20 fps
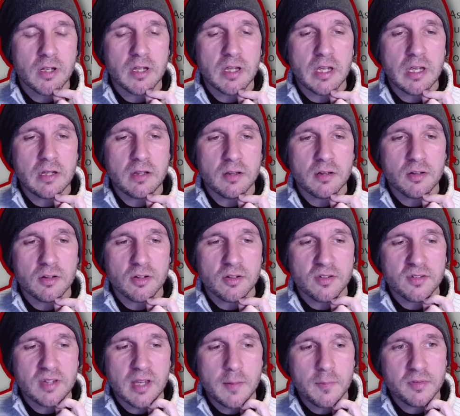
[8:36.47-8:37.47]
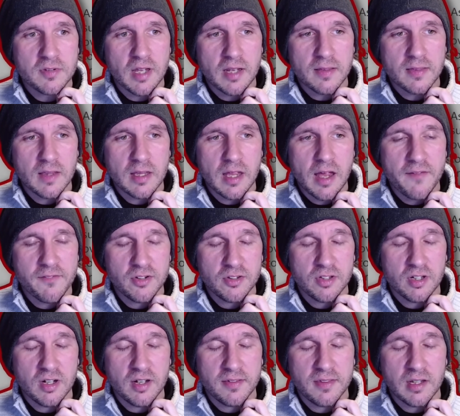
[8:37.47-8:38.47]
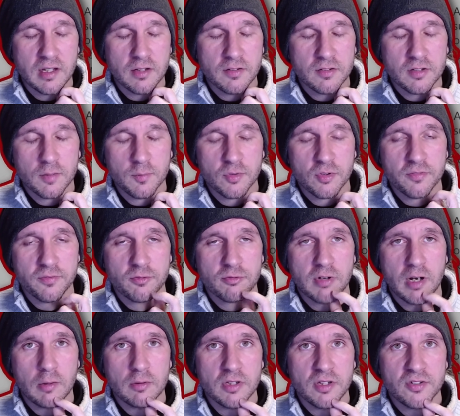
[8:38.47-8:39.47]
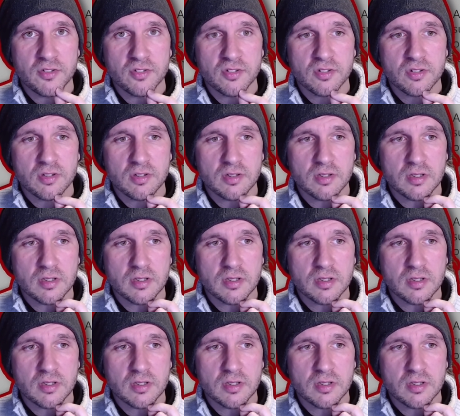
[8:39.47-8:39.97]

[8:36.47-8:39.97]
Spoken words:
it seems like they haven't done anything in terms of Crownless.